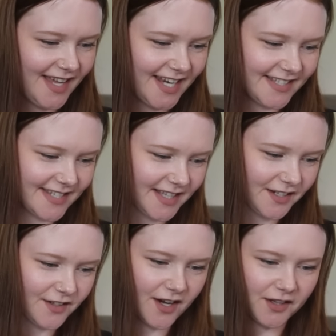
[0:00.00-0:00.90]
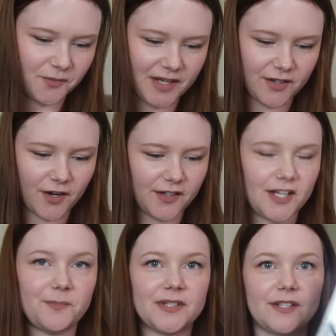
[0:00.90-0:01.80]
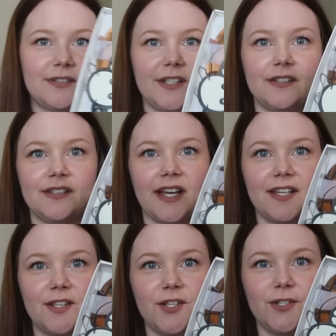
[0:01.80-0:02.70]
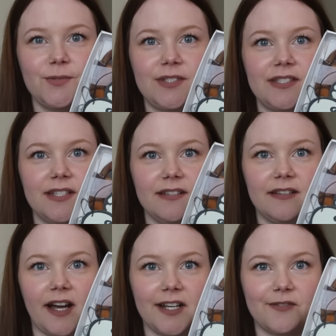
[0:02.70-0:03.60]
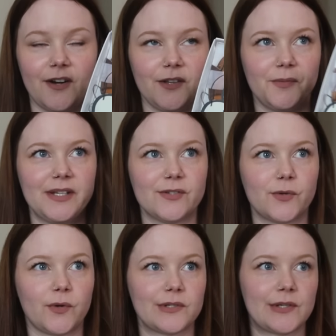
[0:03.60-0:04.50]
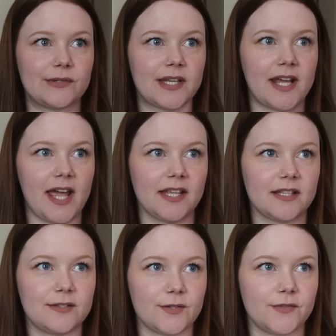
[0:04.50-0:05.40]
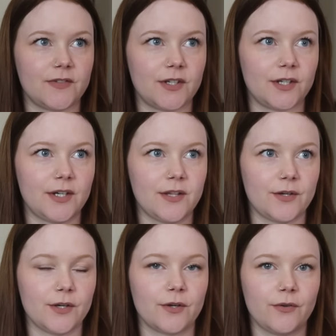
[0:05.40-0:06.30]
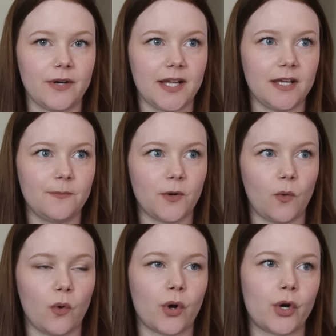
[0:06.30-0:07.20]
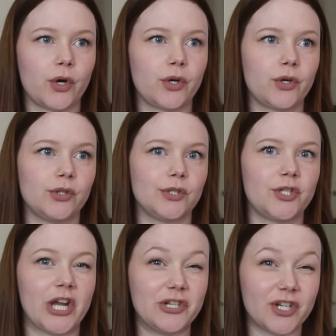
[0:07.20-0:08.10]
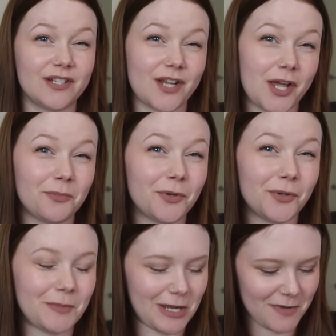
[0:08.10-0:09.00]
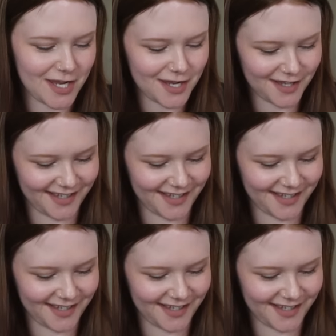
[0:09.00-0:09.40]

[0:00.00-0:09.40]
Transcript: And it's a little Halloween garland, but they're a little like cutesy kind of Halloween decor. So I was gonna hang this over either her crib or her changing table, maybe.